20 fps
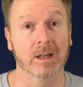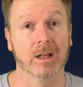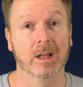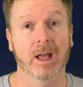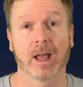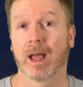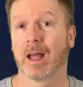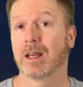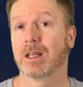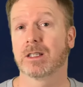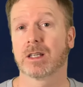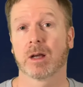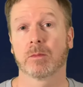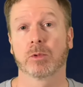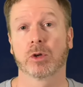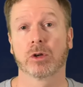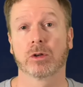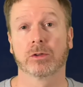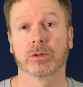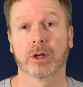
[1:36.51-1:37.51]
Anytime
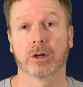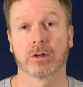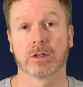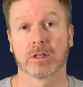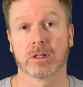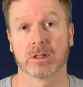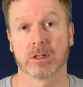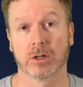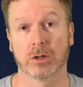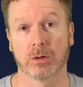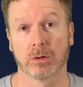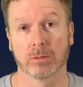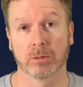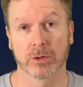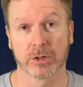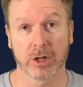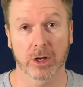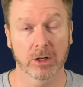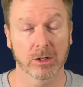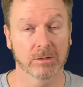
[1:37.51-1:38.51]
Google notices a new
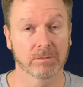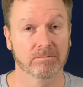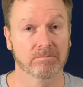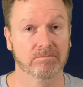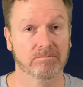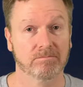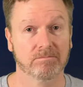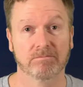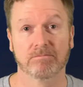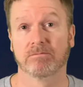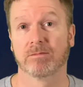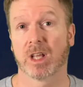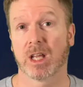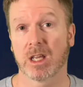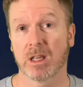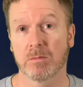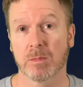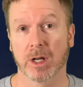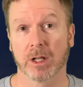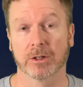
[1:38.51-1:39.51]
result, they
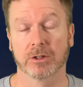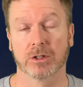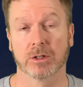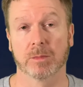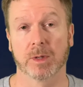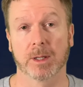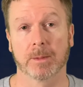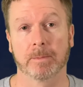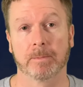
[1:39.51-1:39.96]
email it to me.